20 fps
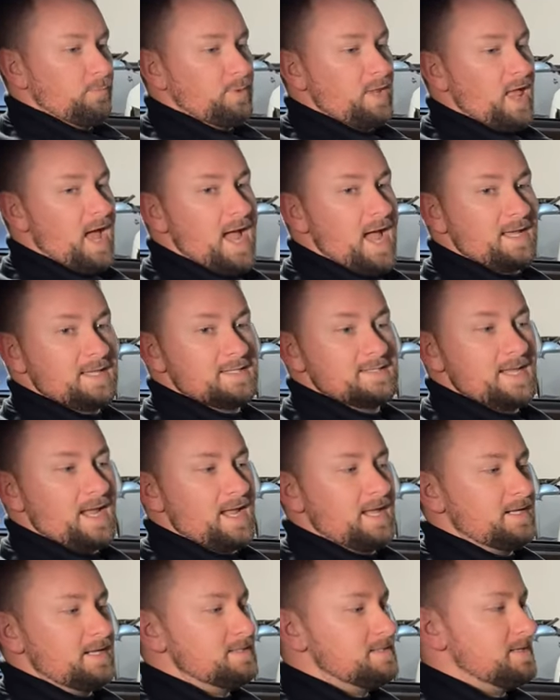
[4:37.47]
black and
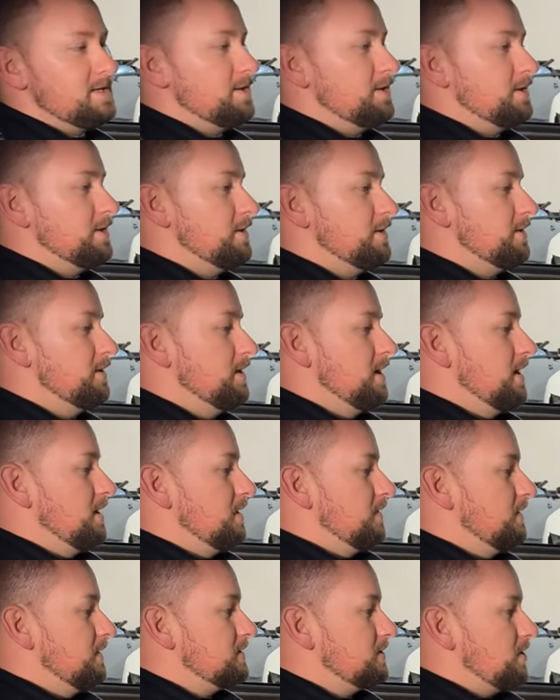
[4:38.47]
tan interior.
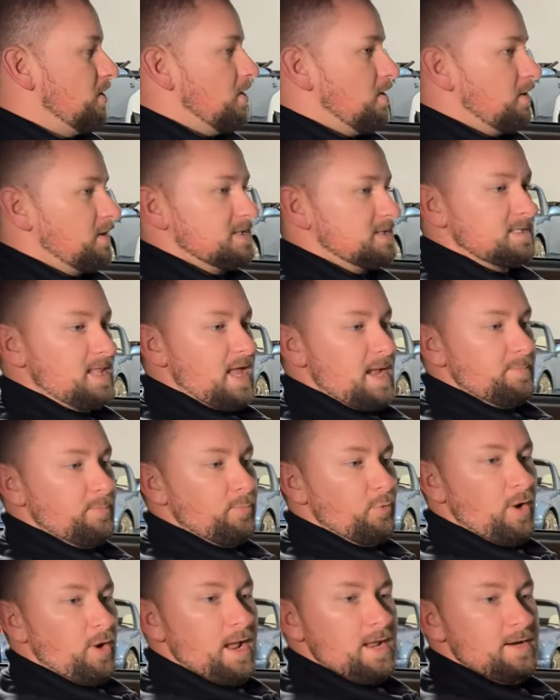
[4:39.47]
This car is like
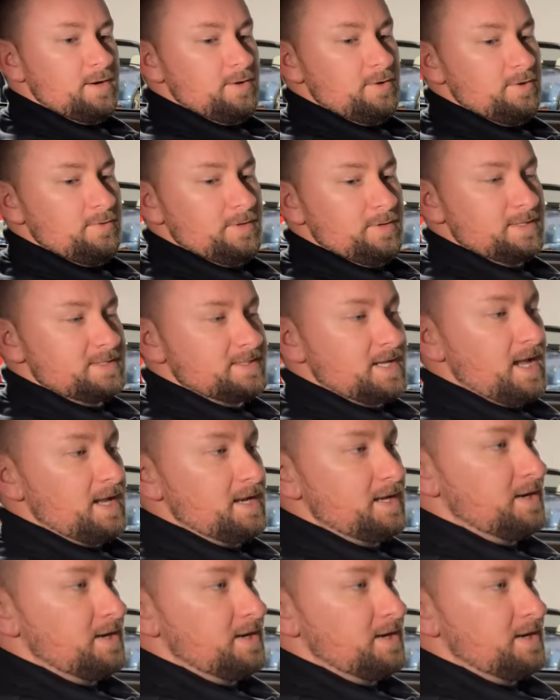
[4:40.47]
brand new inside